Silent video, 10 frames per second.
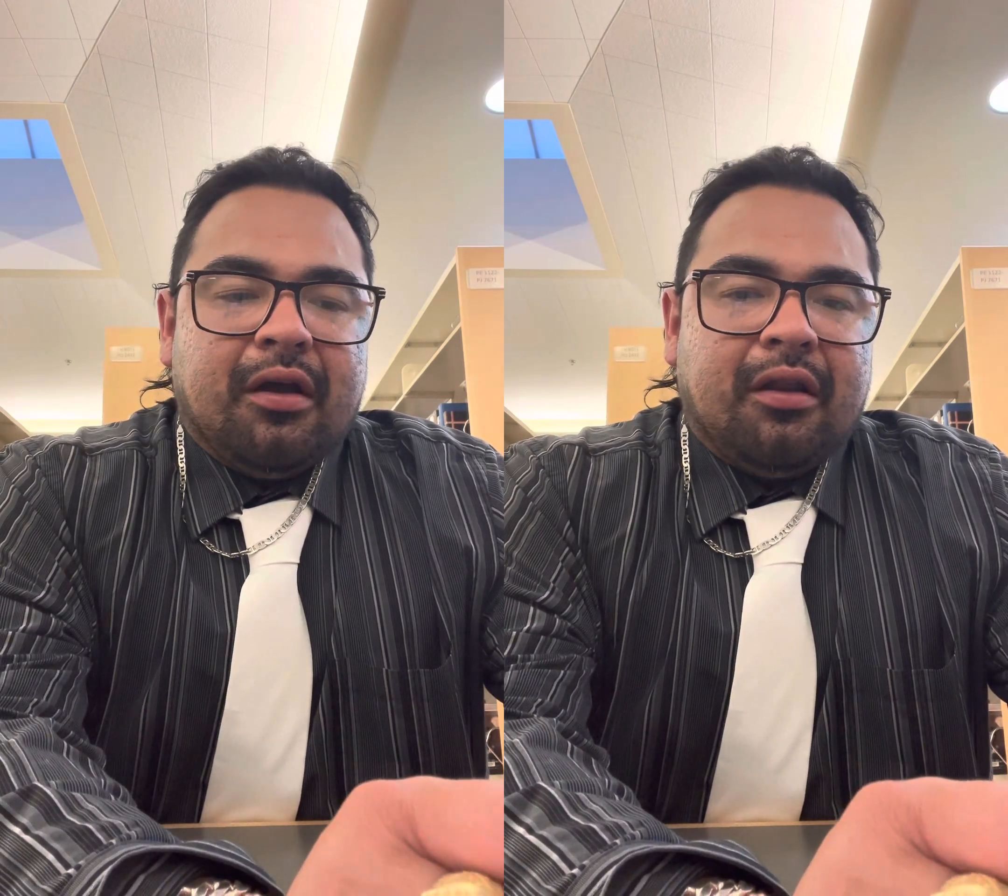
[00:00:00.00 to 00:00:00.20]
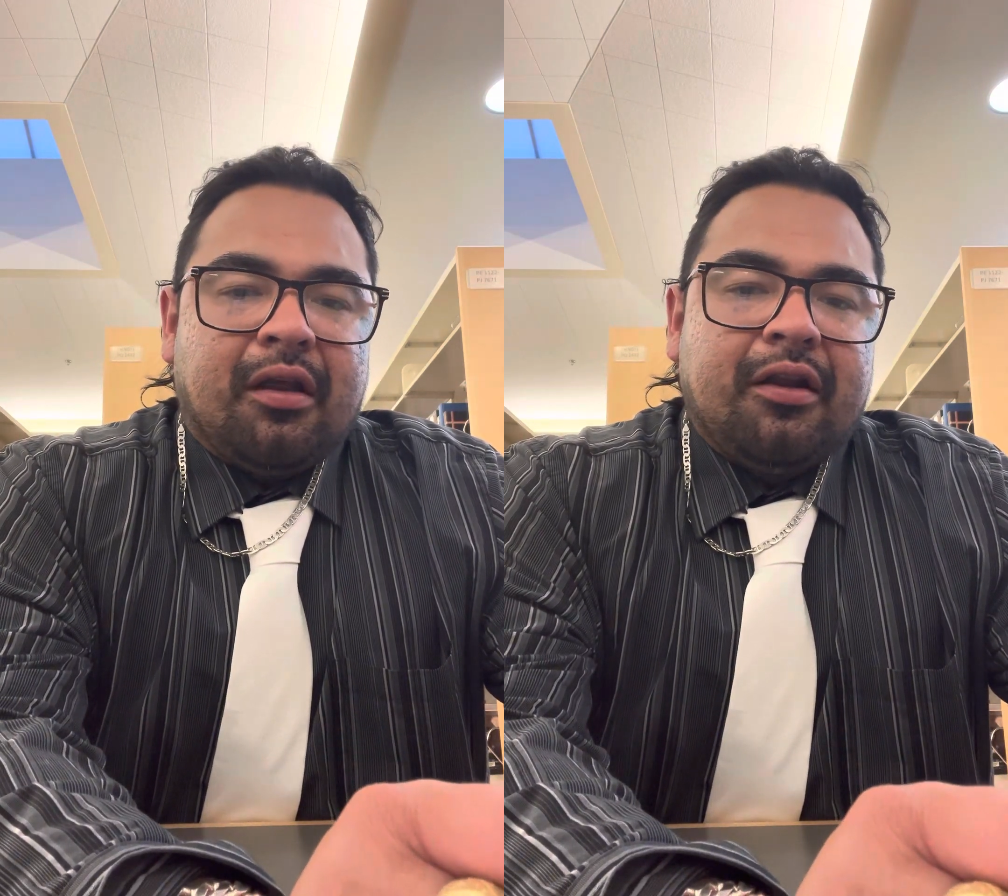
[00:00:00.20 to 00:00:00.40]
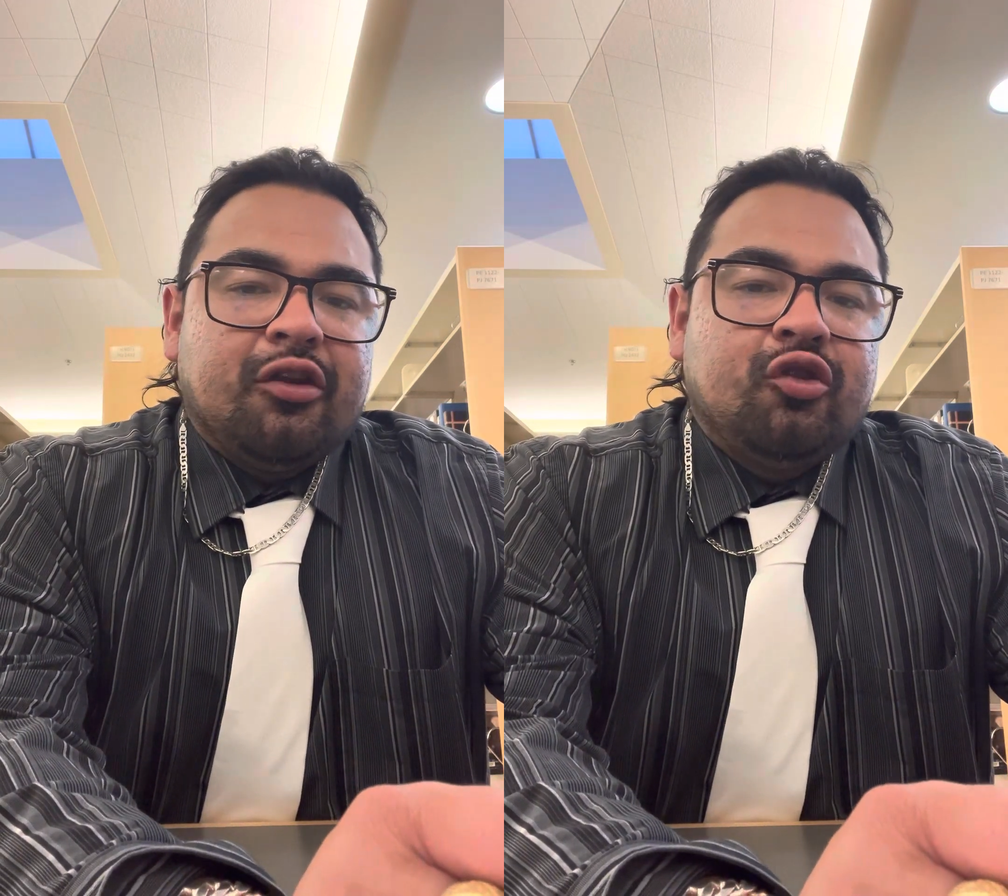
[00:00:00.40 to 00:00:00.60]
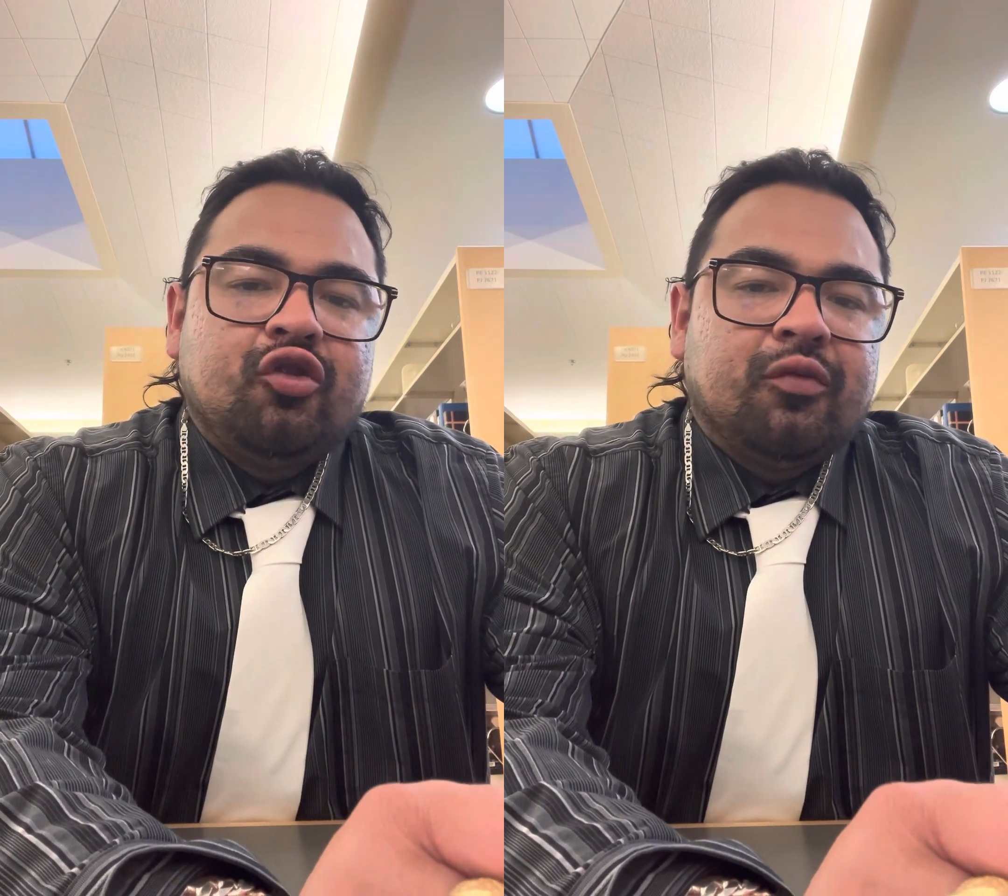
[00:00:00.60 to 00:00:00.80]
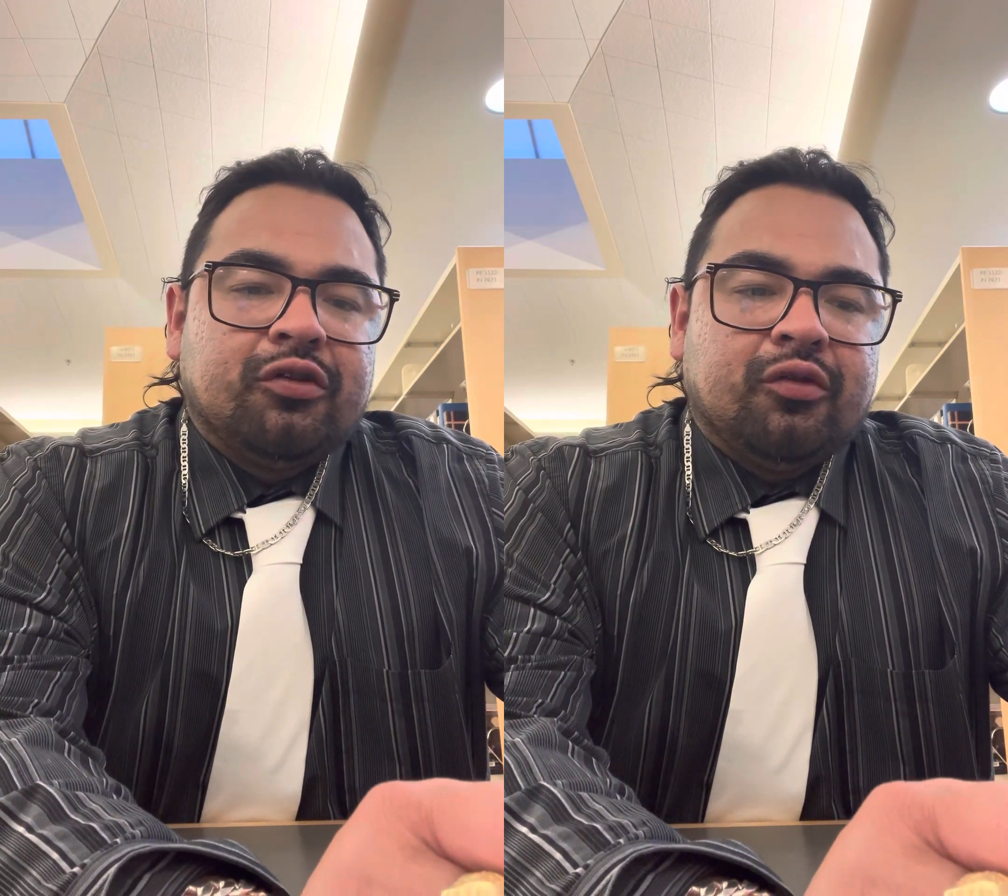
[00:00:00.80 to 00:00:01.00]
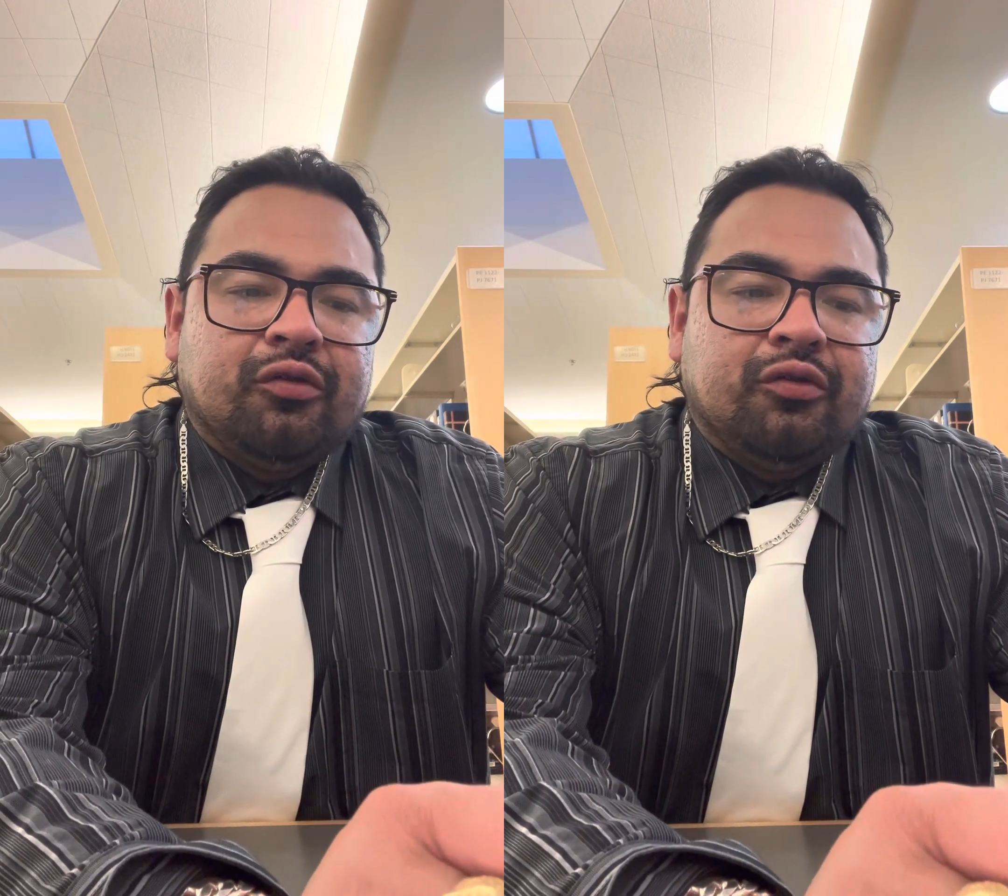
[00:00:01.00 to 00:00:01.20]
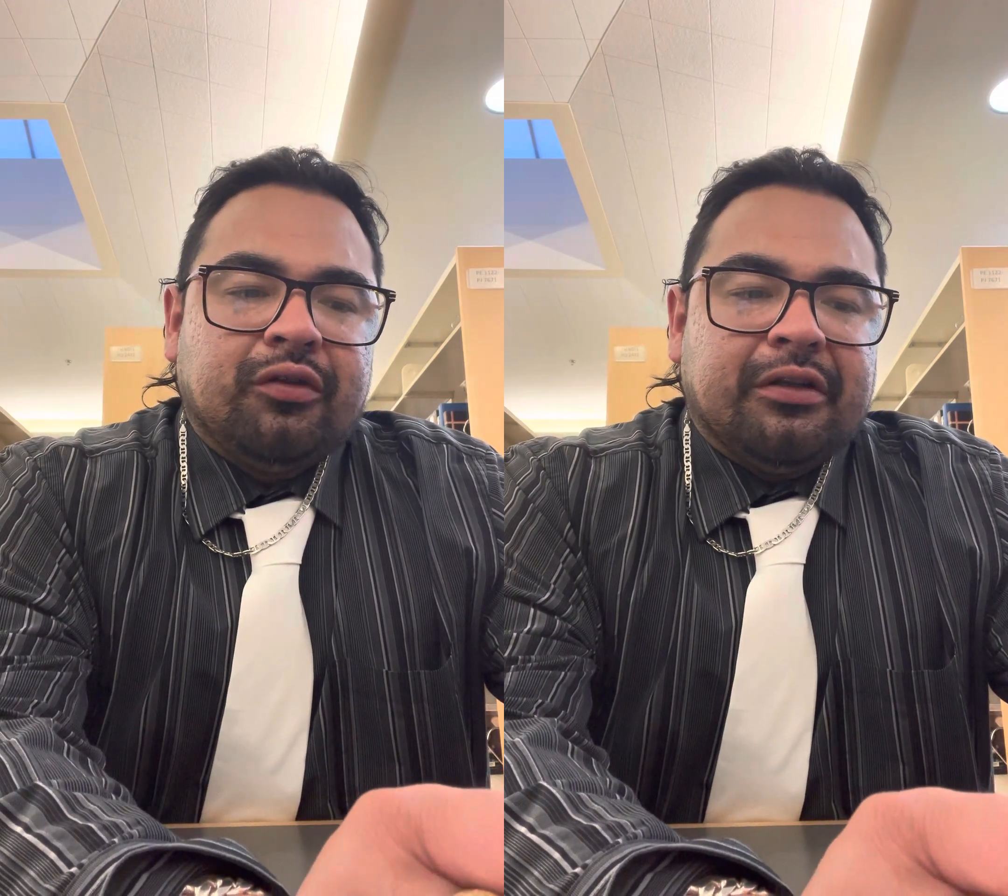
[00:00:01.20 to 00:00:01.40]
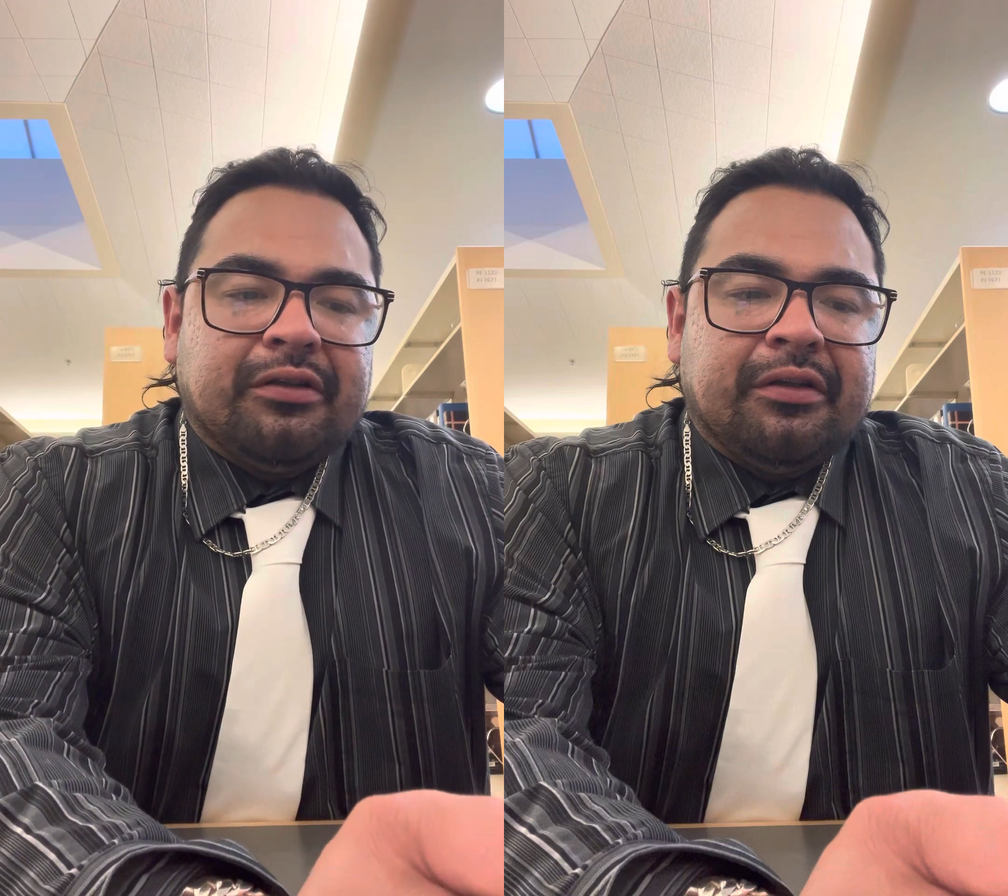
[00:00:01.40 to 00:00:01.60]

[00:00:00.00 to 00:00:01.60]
A lot of YouTubers don't do this,